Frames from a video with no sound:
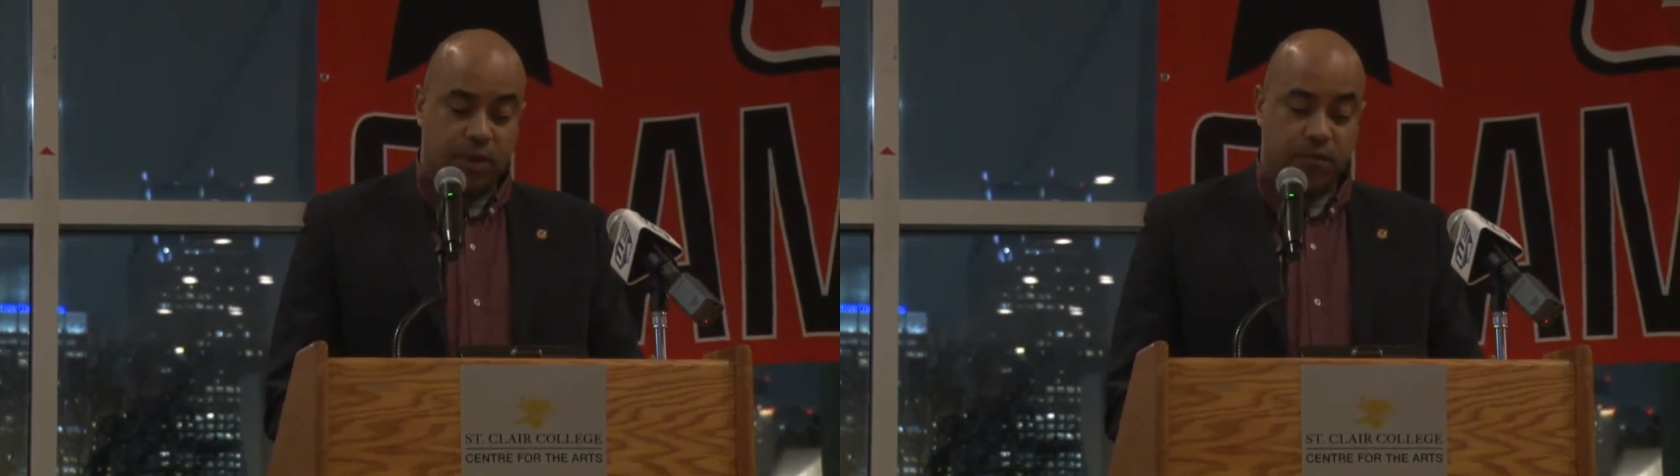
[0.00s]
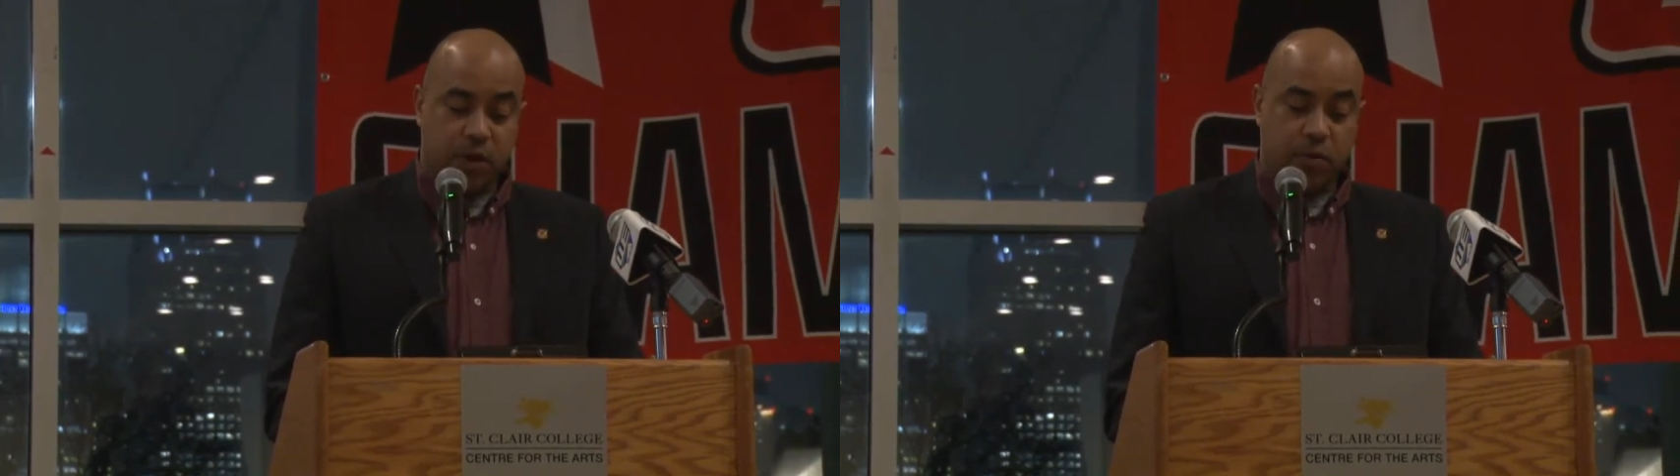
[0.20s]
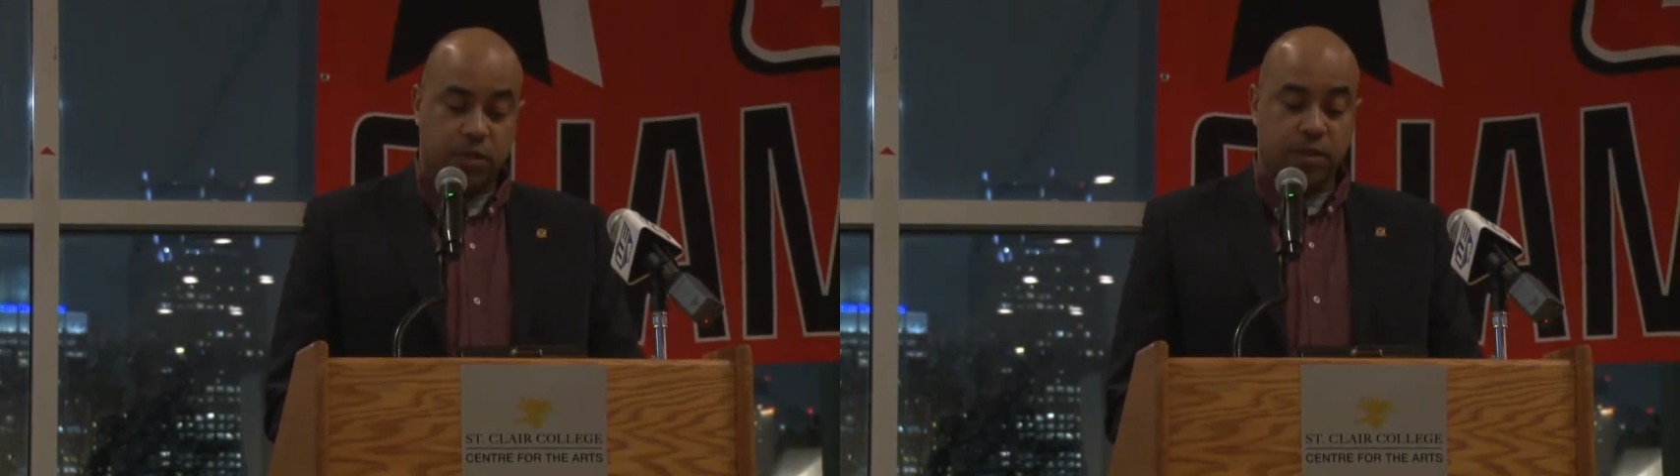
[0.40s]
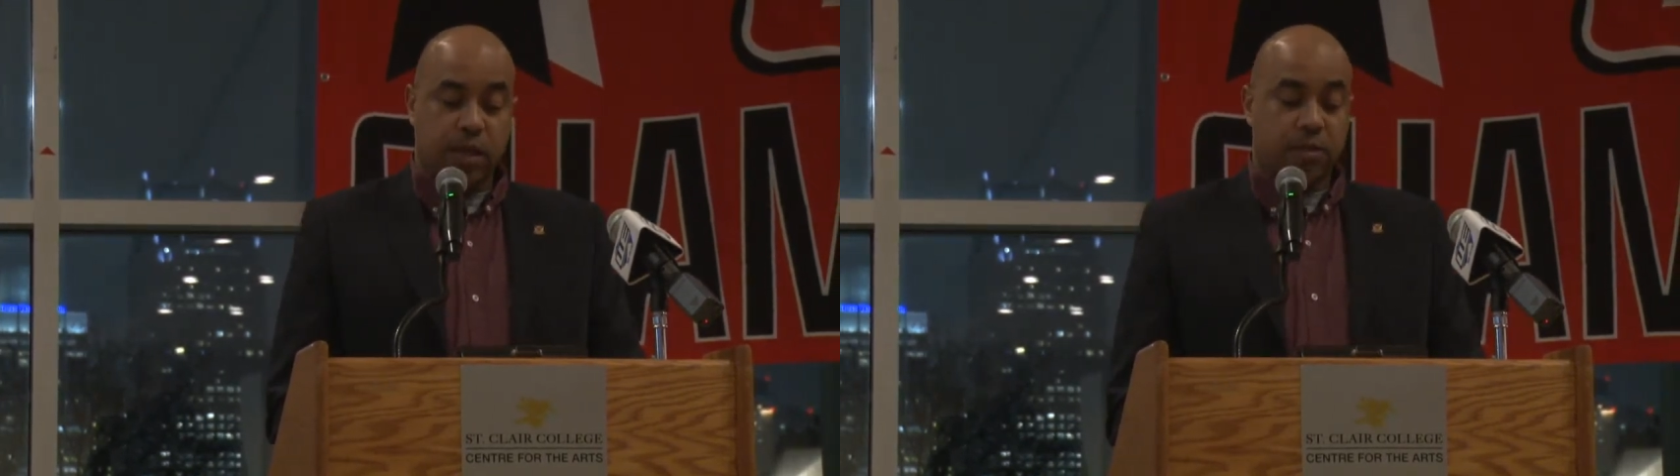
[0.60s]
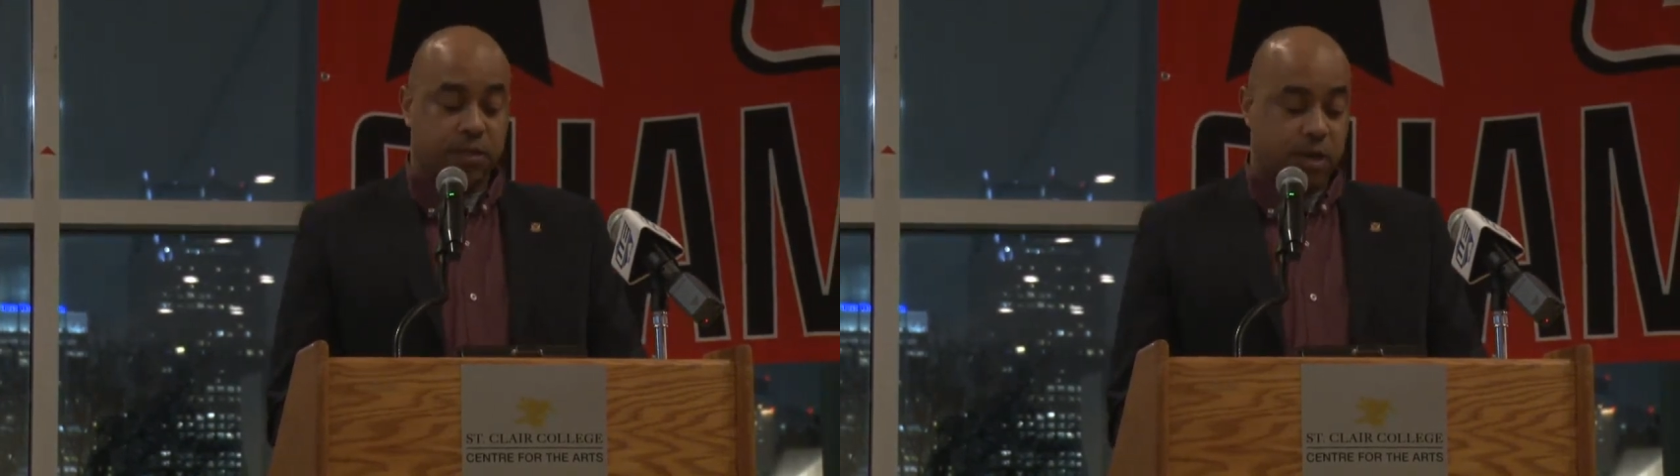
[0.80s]
I've coached at the
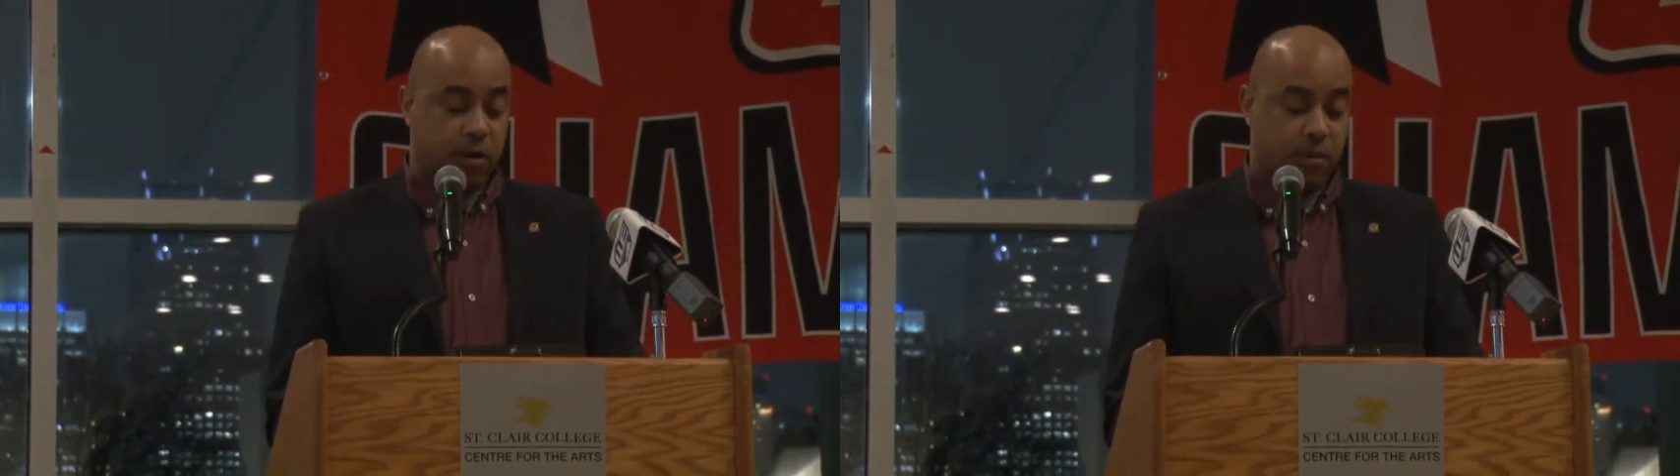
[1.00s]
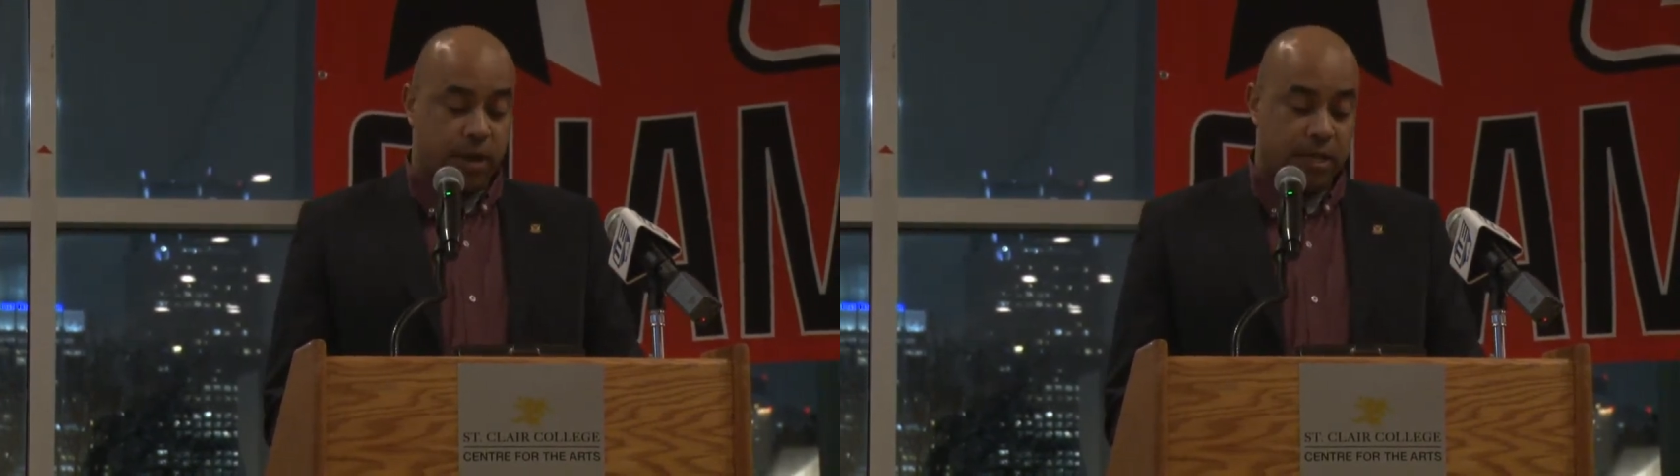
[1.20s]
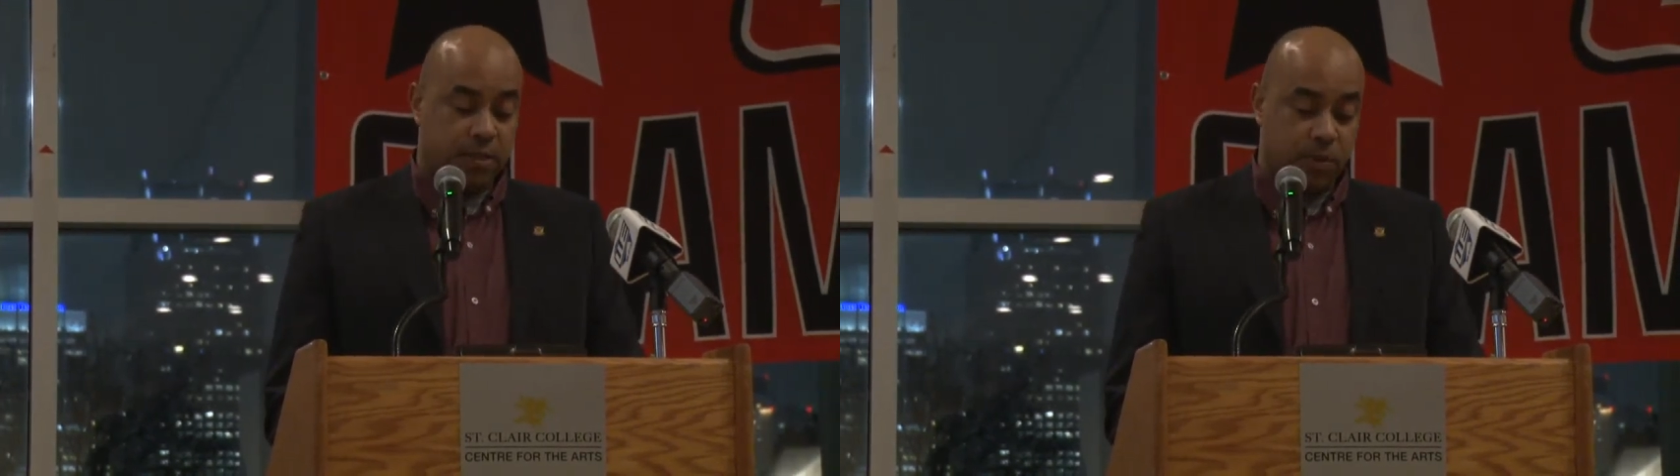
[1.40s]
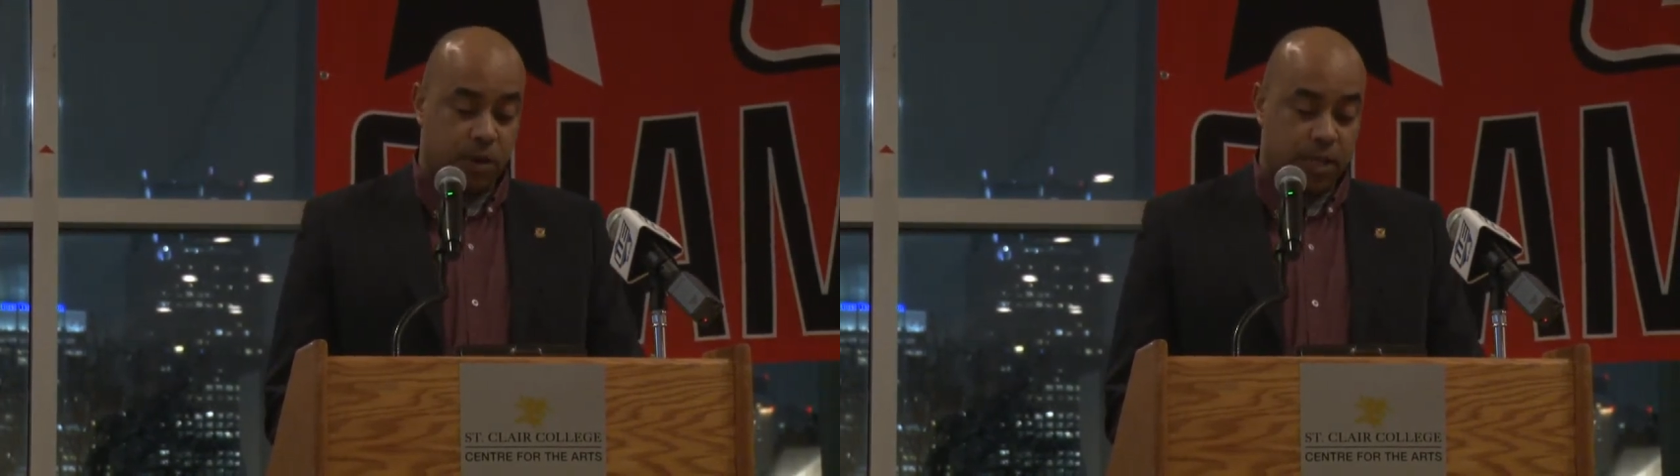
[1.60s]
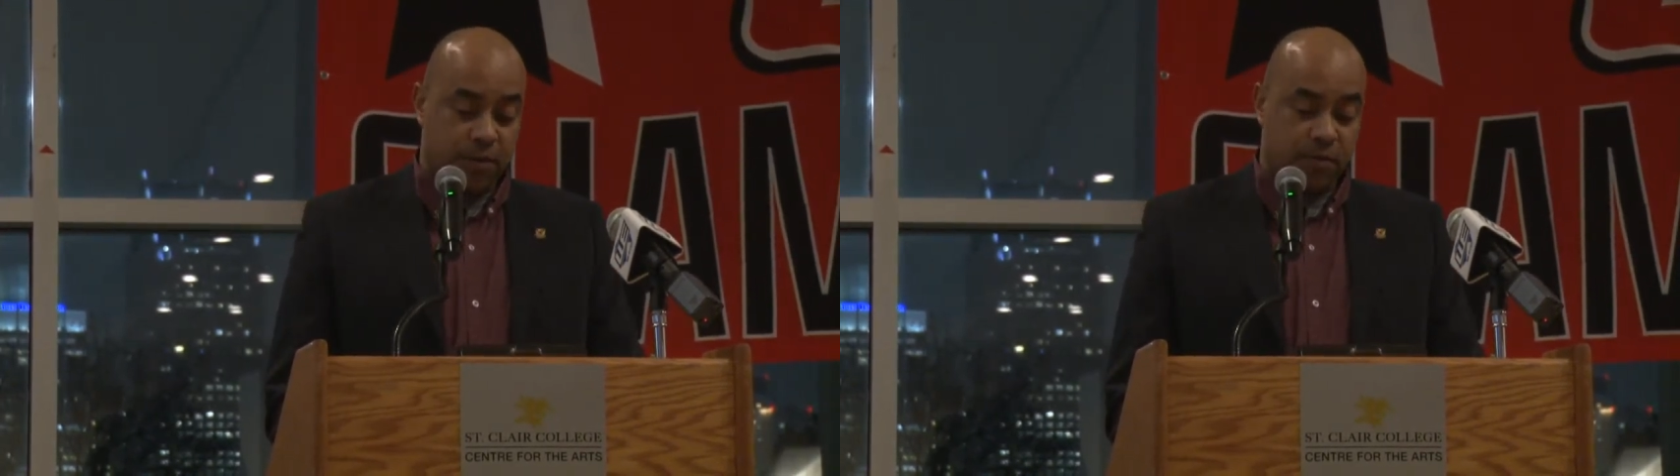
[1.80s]
Ontario
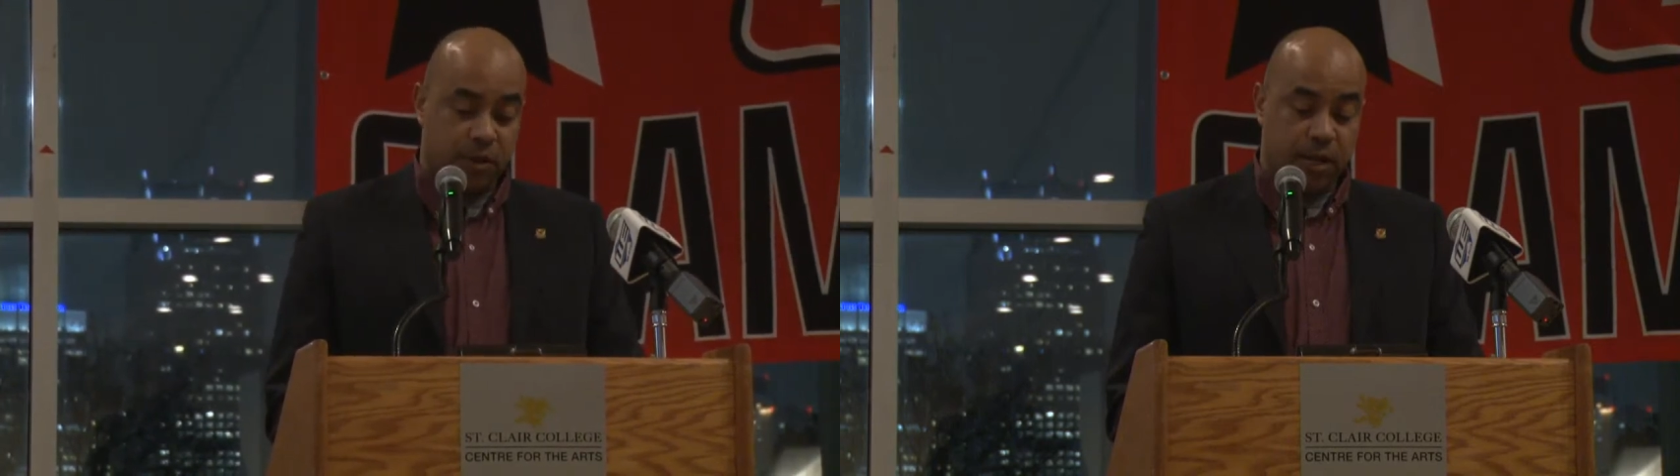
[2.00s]
basketball level,